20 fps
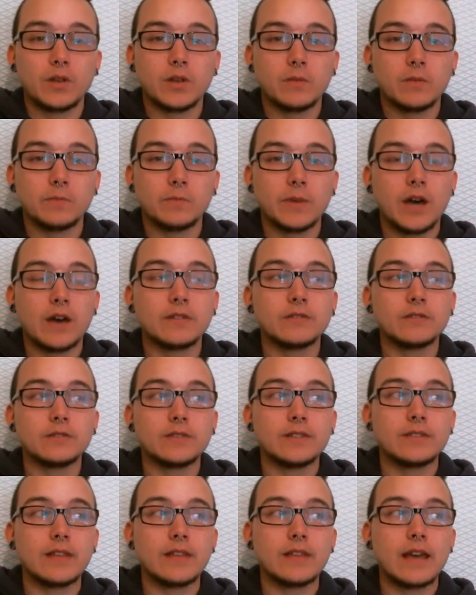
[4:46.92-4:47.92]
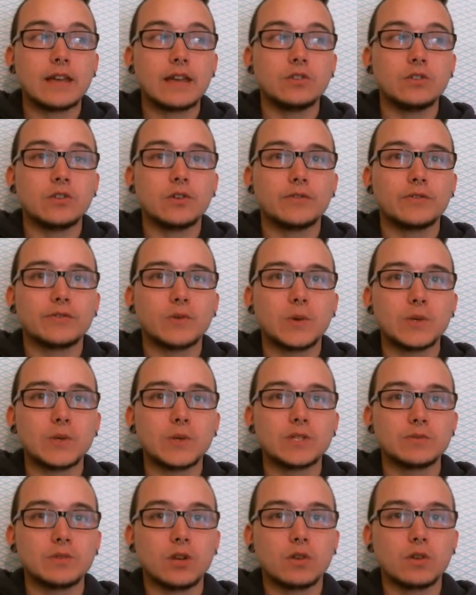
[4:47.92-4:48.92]
But other than that, of
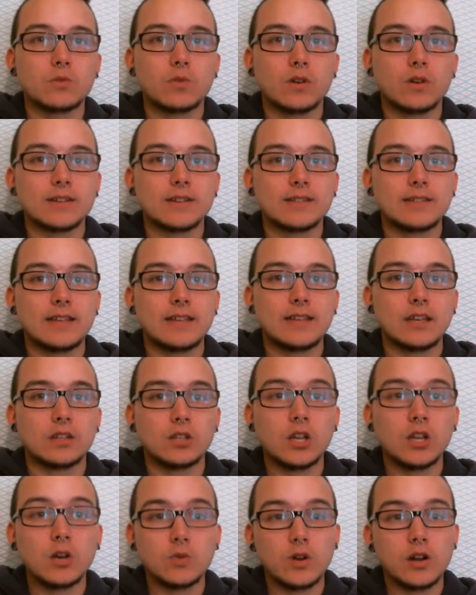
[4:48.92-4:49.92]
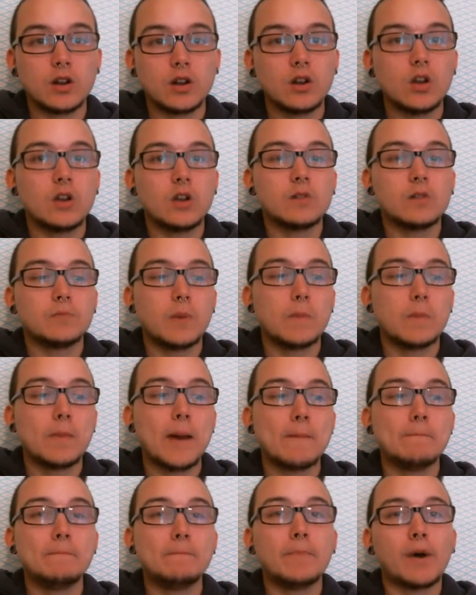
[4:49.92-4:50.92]
course, I'm gonna want it to get lower. But
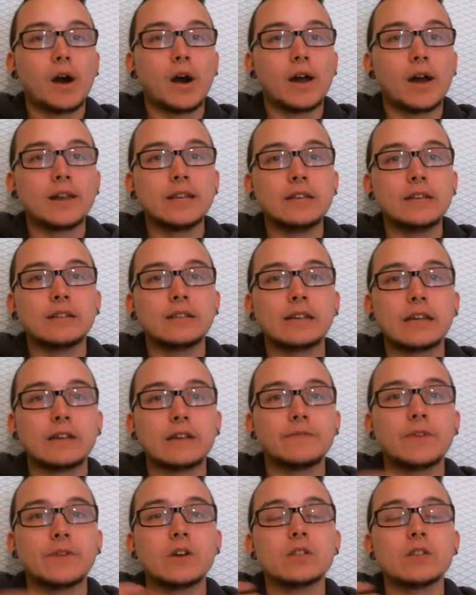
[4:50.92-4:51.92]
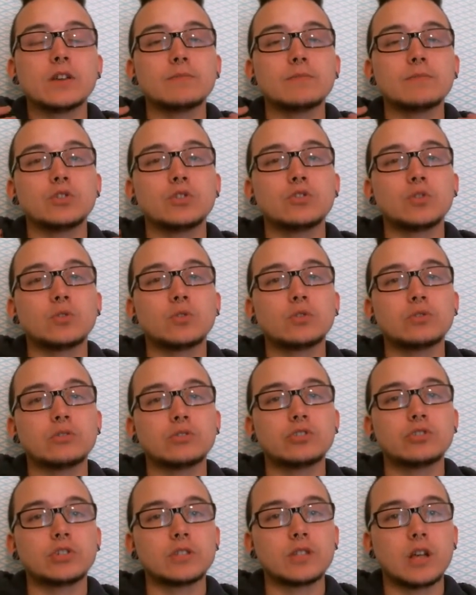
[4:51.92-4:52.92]
my body, like, I felt like my
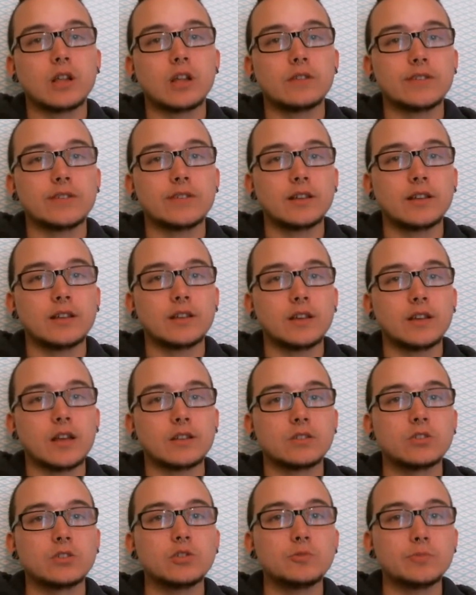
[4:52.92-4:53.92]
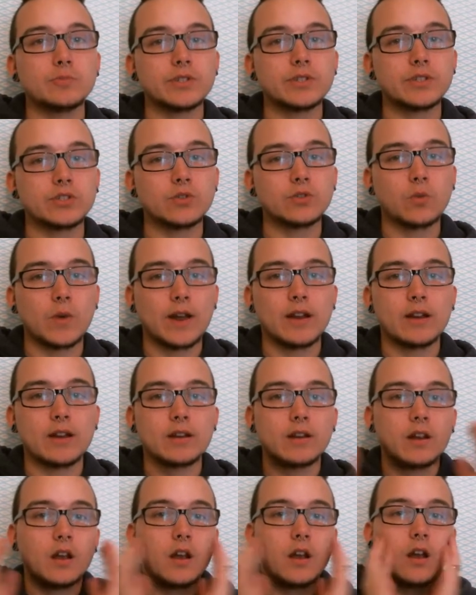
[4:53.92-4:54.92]
shoulders just all of a sudden got super
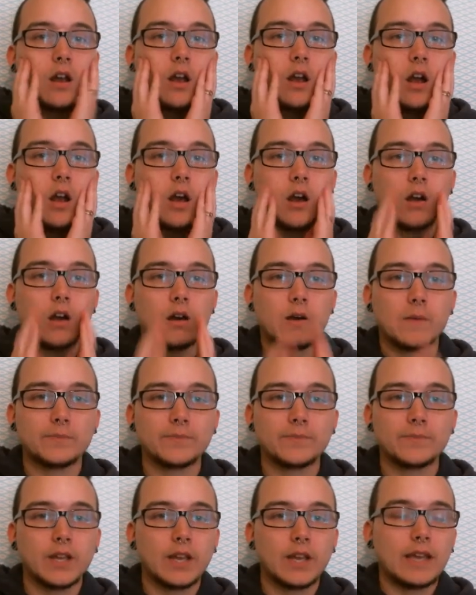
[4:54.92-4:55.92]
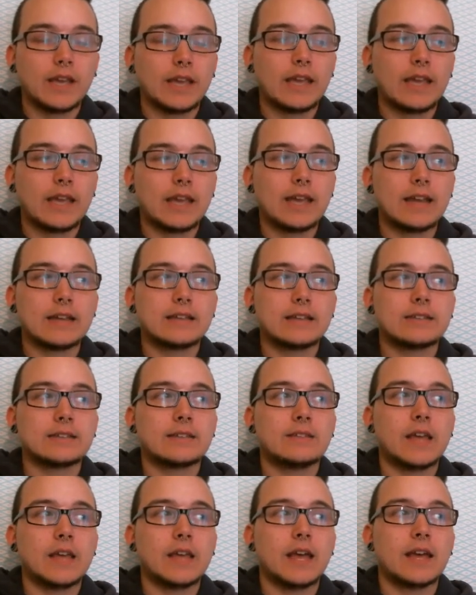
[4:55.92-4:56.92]
square. Um, and
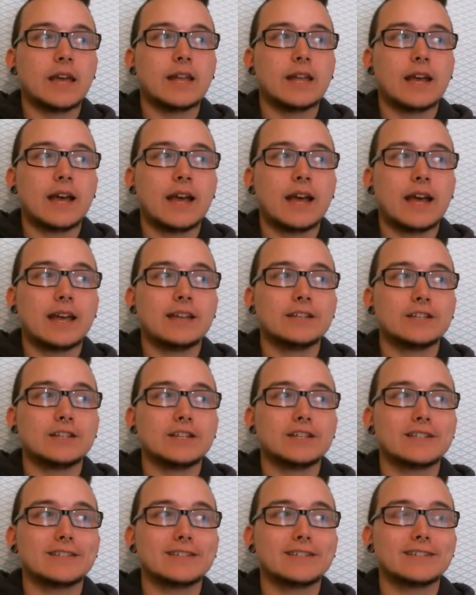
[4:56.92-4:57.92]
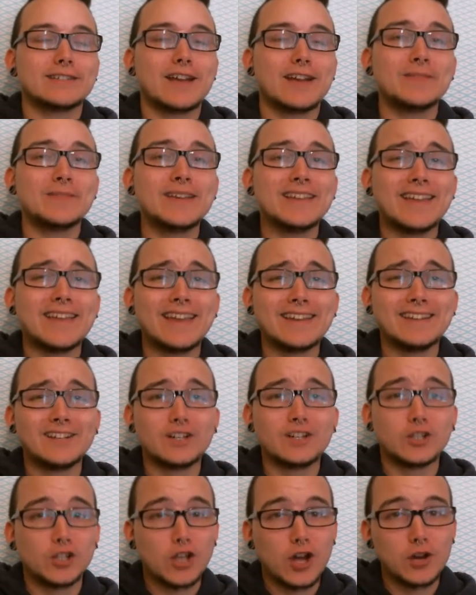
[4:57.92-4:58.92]
that I've been gaining
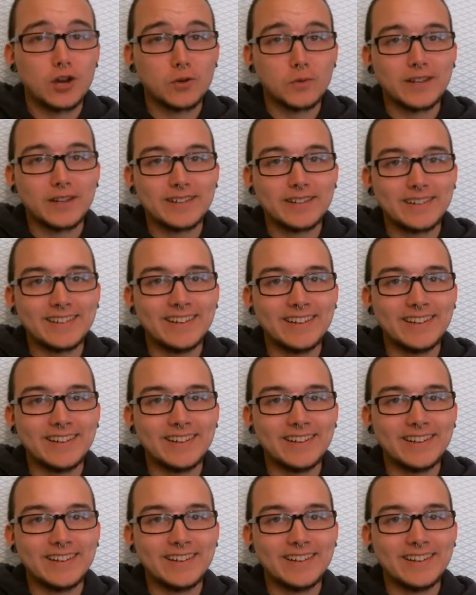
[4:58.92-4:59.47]
a lot of weight.